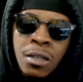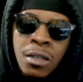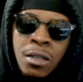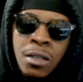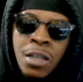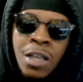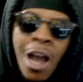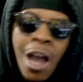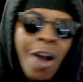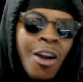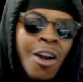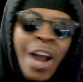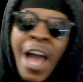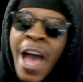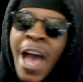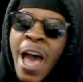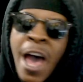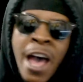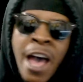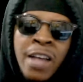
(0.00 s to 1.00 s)
Y'all are
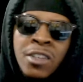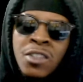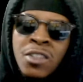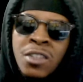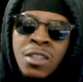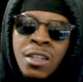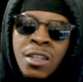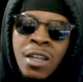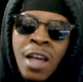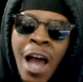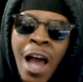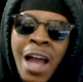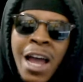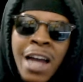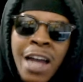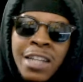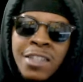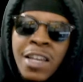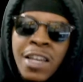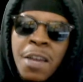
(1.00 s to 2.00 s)
ass. I
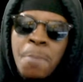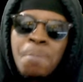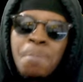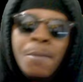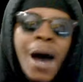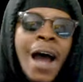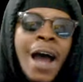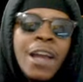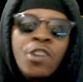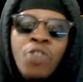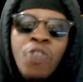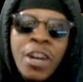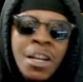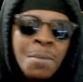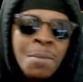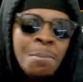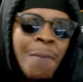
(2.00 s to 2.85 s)
gotta take my credit,